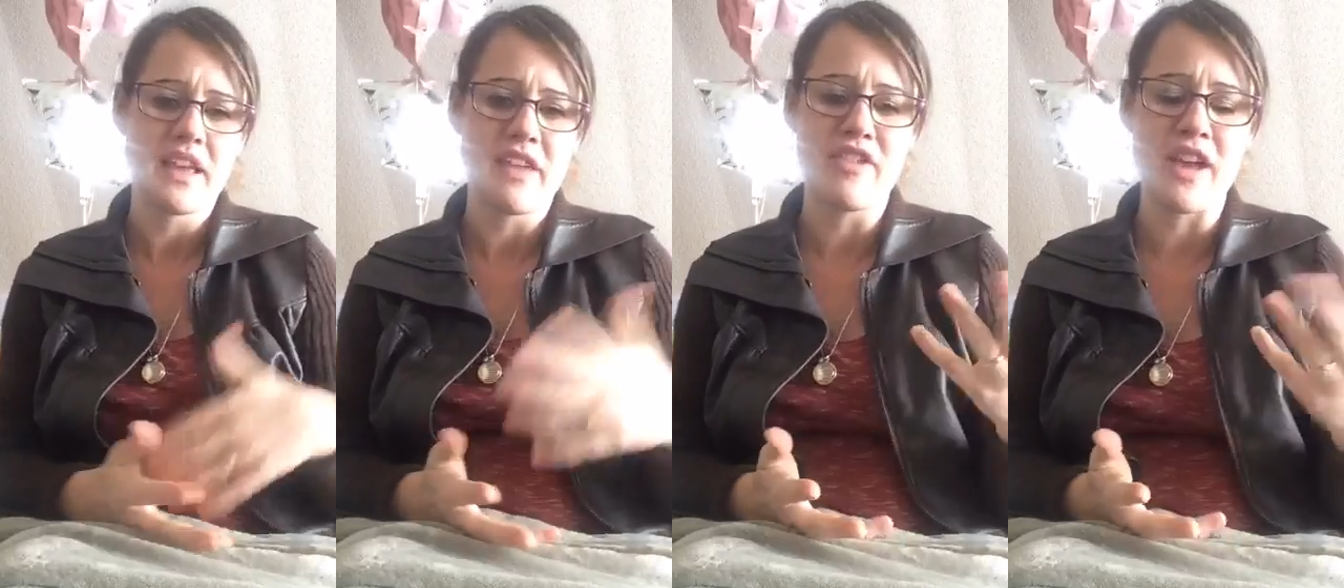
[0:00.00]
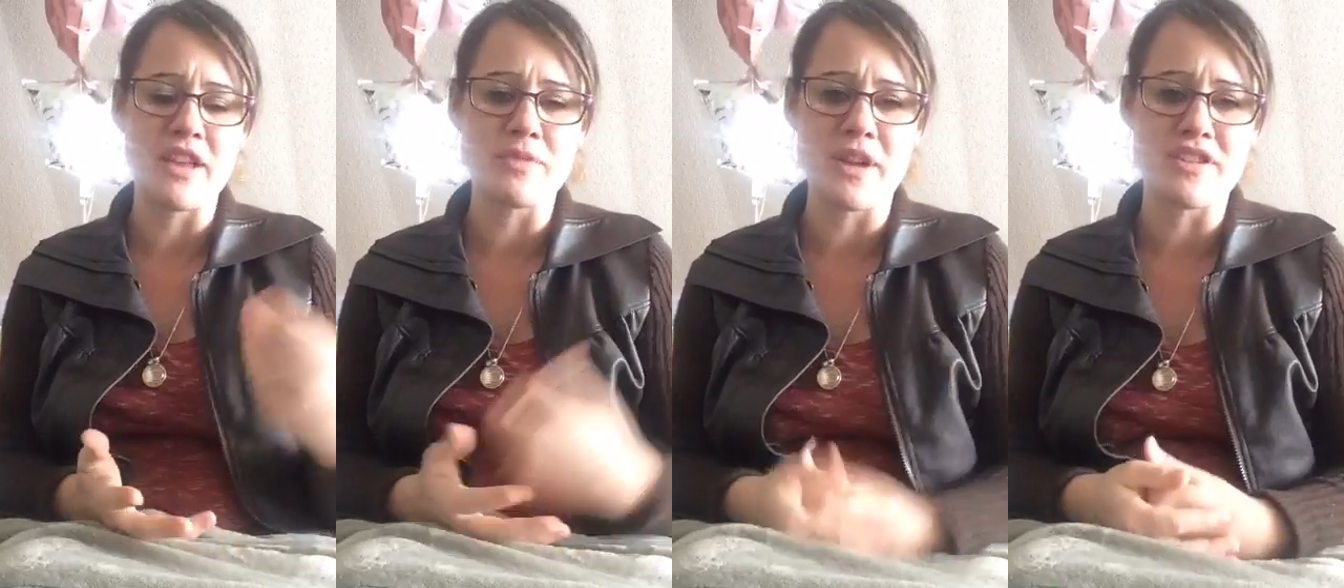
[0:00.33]
If you
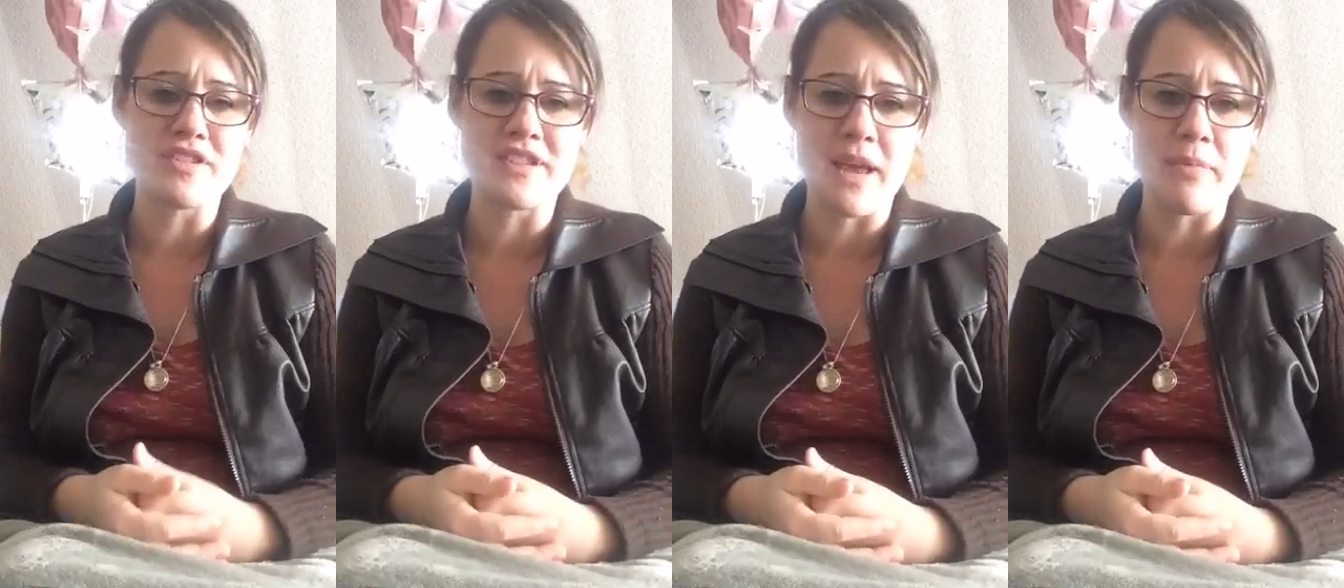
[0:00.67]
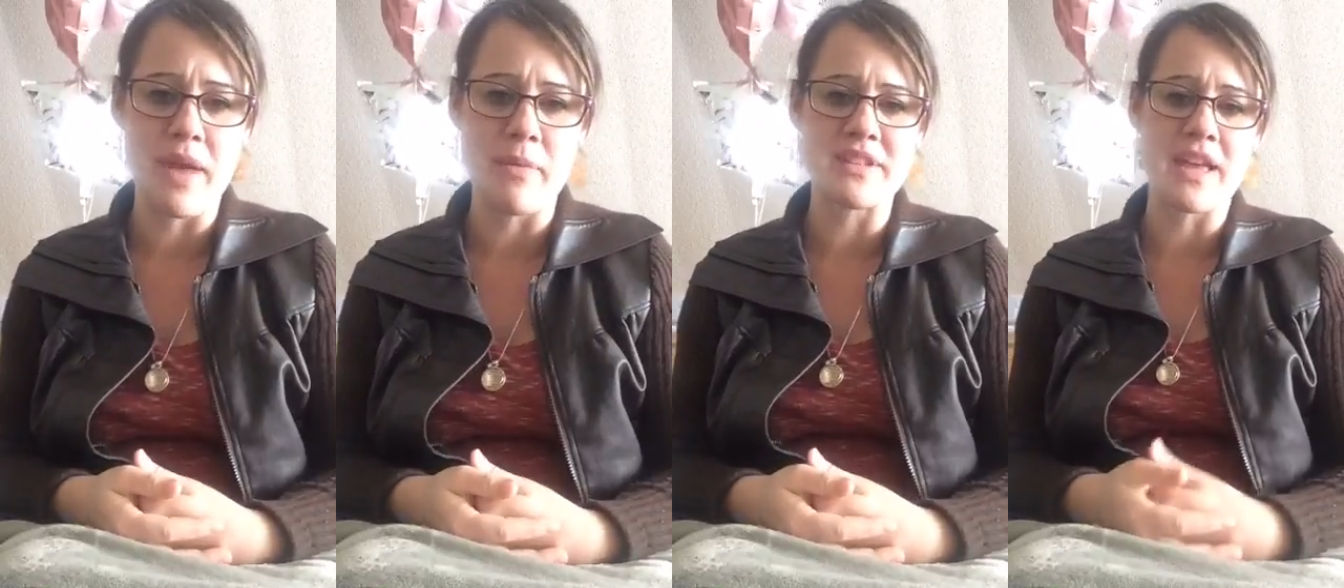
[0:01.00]
guys watch our Stop
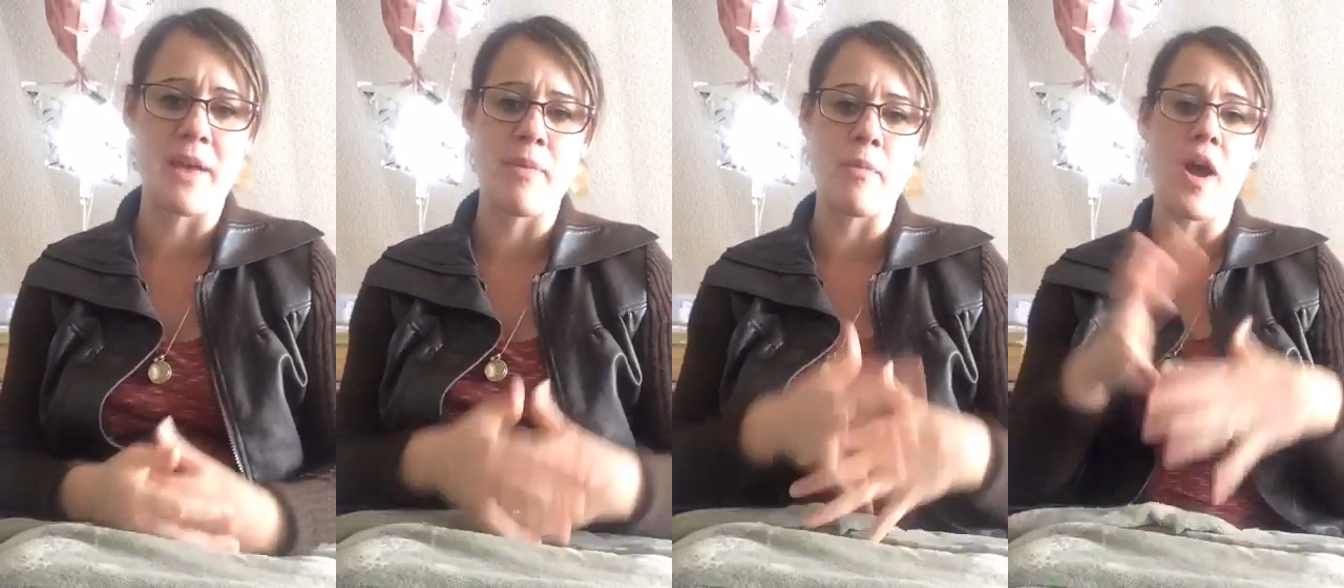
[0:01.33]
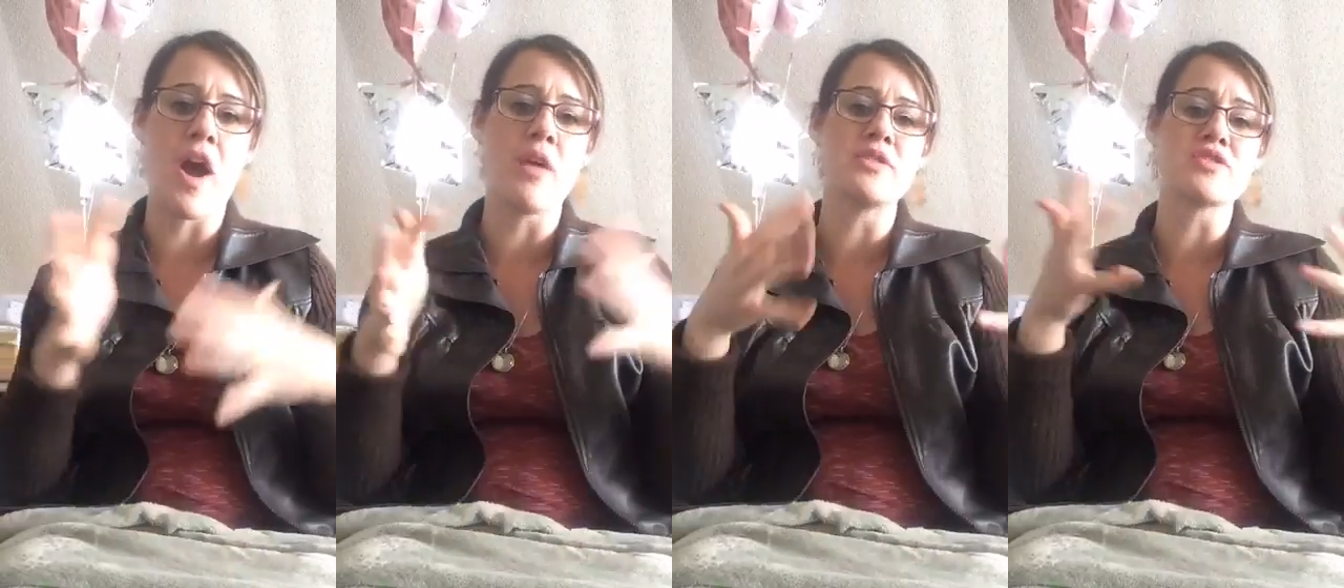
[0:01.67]
Hammock Time, I'm
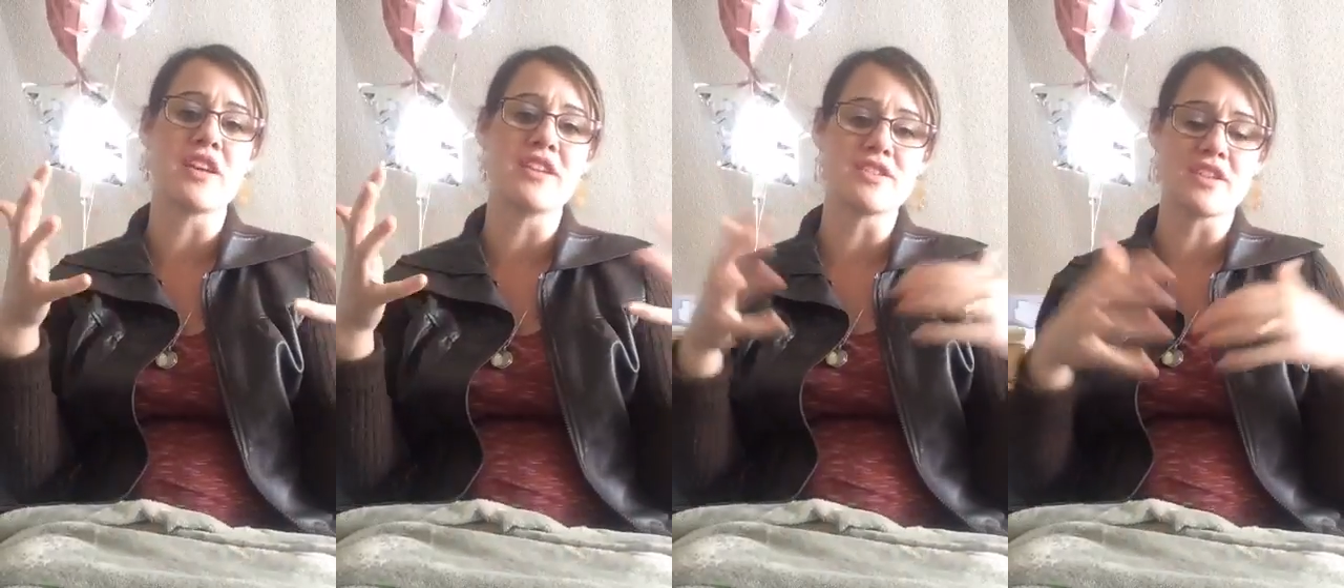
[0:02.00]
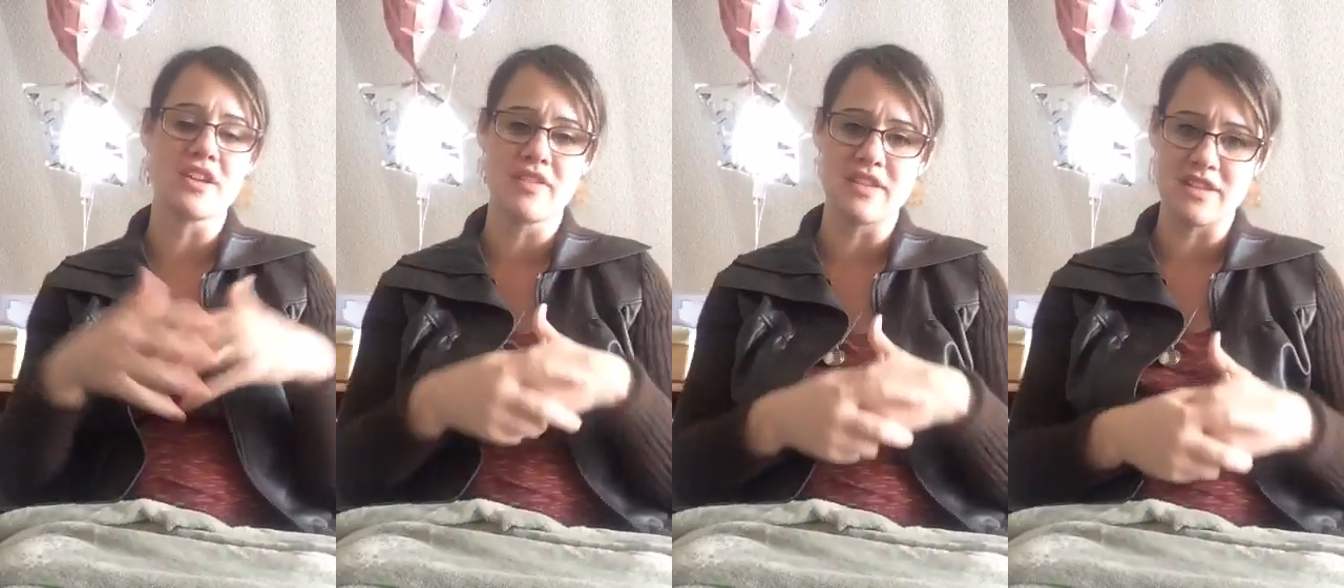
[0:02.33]
always trying to
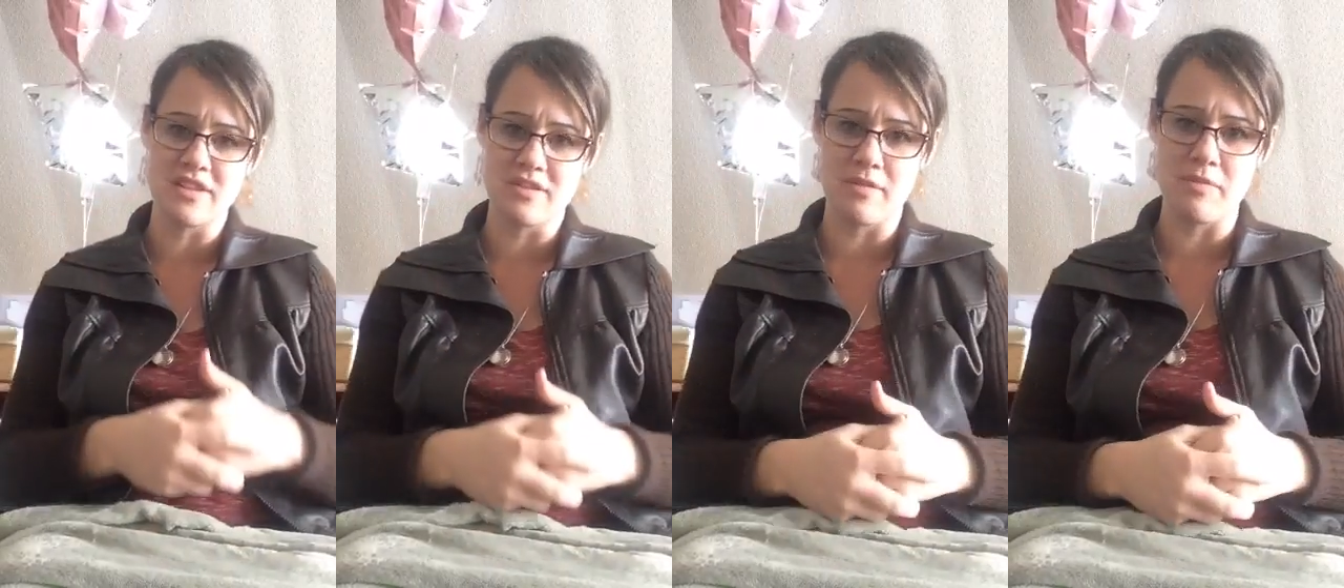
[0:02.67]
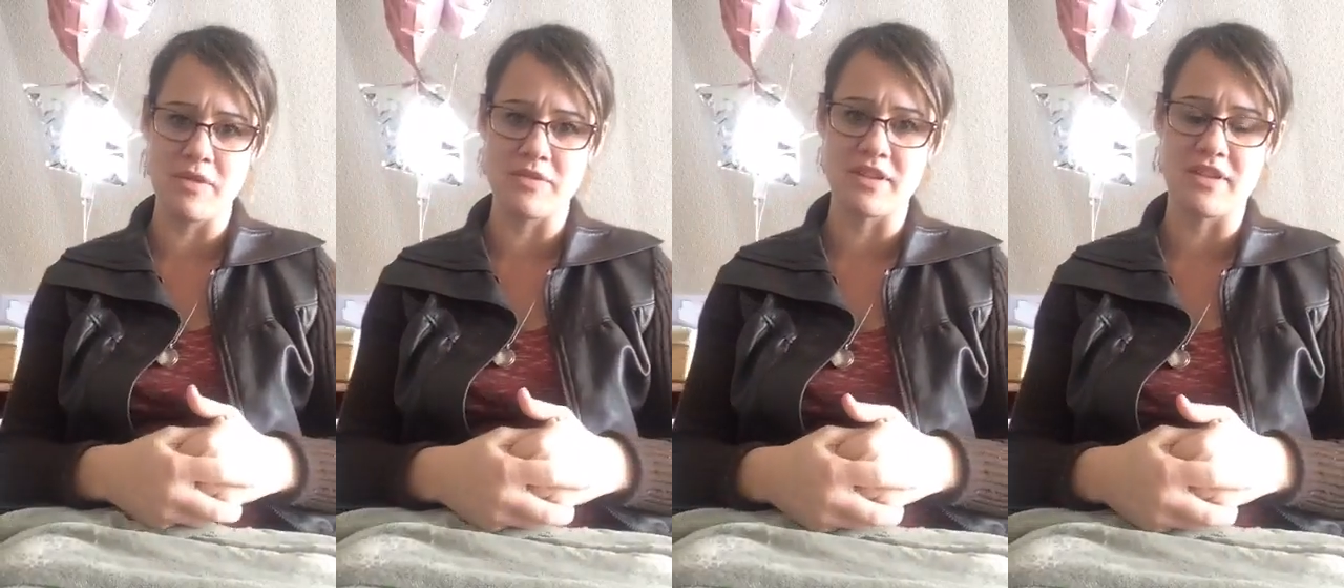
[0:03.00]
turn this into a
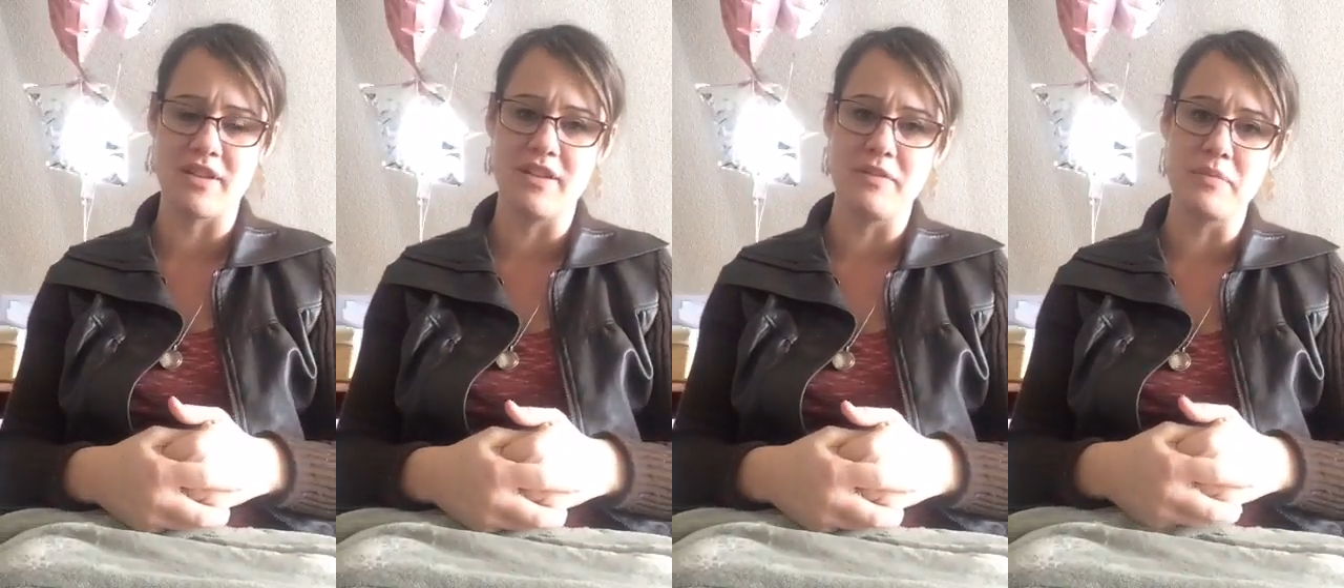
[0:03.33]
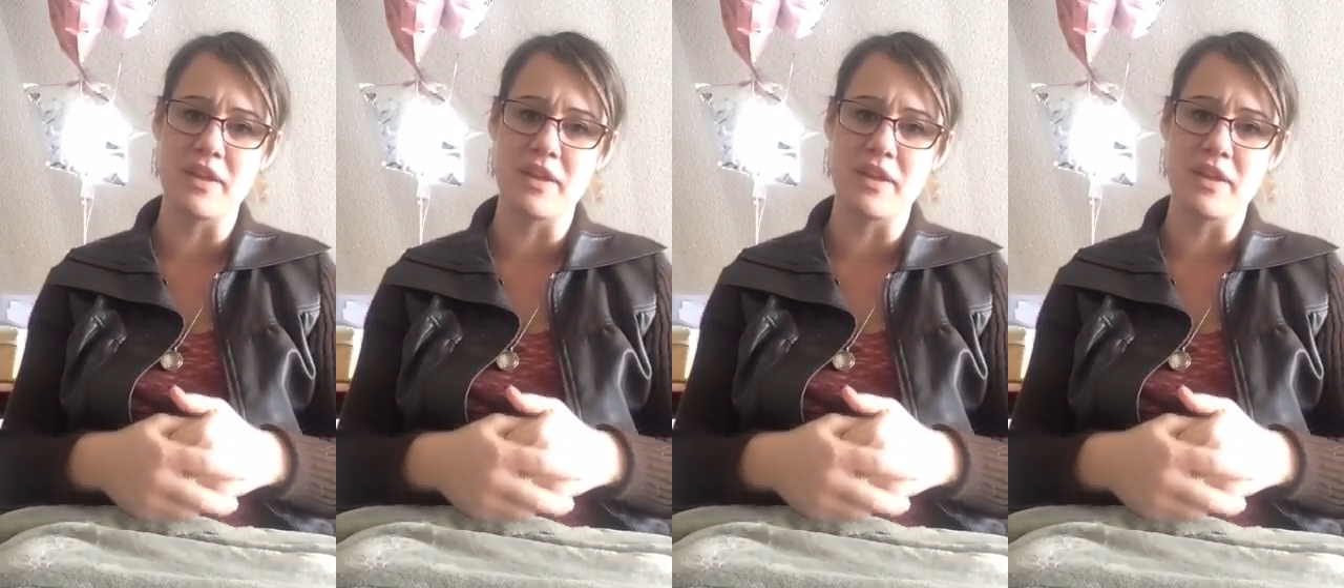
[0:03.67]
musical